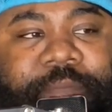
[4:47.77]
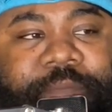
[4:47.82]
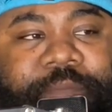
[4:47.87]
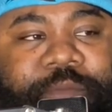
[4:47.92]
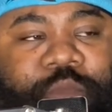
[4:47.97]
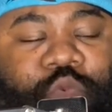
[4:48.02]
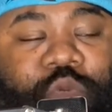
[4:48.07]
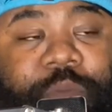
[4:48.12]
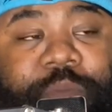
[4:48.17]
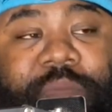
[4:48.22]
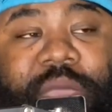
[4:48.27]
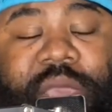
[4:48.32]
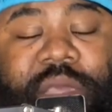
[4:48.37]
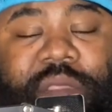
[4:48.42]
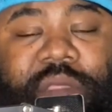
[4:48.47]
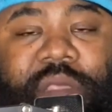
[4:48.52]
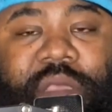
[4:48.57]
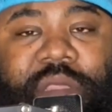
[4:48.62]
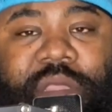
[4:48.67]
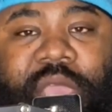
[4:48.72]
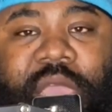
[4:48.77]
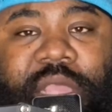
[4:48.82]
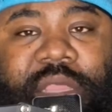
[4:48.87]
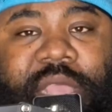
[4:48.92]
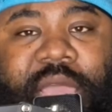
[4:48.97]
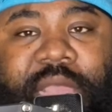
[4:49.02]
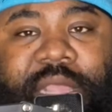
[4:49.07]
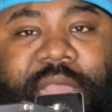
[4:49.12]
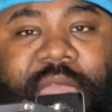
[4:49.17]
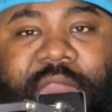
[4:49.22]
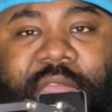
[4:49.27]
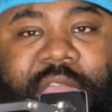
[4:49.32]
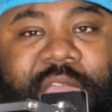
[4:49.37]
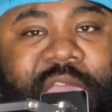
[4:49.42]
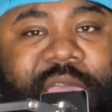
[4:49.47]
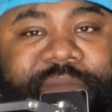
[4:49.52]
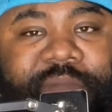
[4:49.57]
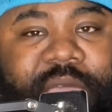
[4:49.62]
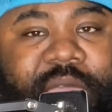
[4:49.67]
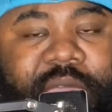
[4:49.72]
remiss to think that they didn't
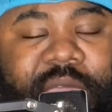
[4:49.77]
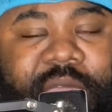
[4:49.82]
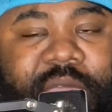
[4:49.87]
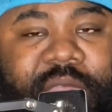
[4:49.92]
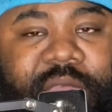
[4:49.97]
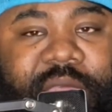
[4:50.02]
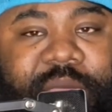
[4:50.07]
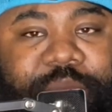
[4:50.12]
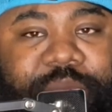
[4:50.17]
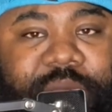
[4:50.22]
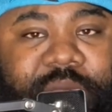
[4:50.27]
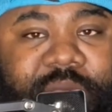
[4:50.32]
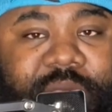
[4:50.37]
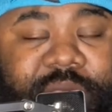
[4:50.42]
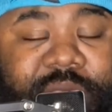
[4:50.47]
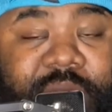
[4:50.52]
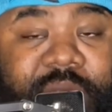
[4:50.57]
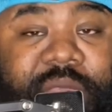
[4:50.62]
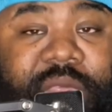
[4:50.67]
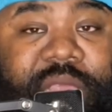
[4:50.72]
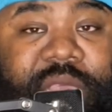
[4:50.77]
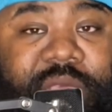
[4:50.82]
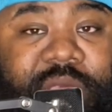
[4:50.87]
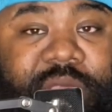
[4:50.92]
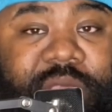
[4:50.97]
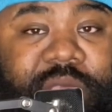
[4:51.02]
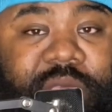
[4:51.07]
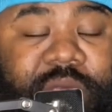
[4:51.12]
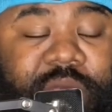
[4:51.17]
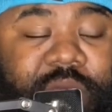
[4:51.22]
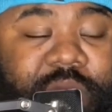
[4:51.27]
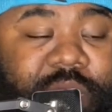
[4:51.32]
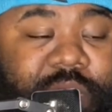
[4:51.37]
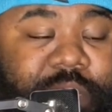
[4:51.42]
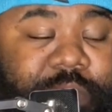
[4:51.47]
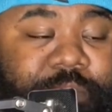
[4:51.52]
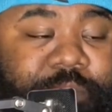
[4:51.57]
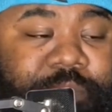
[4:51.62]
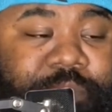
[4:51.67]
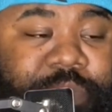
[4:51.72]
have a hand in bringing Teddy
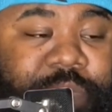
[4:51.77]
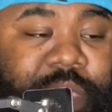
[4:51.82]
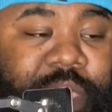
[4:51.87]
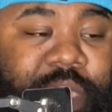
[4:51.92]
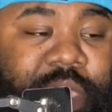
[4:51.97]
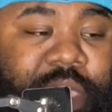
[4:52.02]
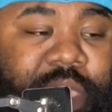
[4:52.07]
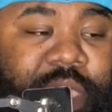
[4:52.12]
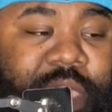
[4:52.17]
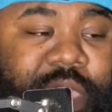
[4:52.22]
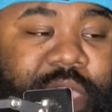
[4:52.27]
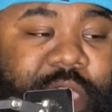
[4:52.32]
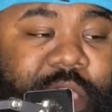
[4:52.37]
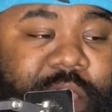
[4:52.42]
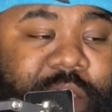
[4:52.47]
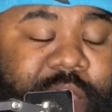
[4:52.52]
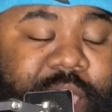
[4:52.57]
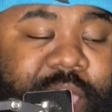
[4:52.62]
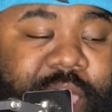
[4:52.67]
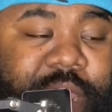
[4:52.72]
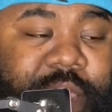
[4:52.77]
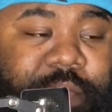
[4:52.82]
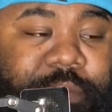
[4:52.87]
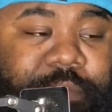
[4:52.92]
to Carolina.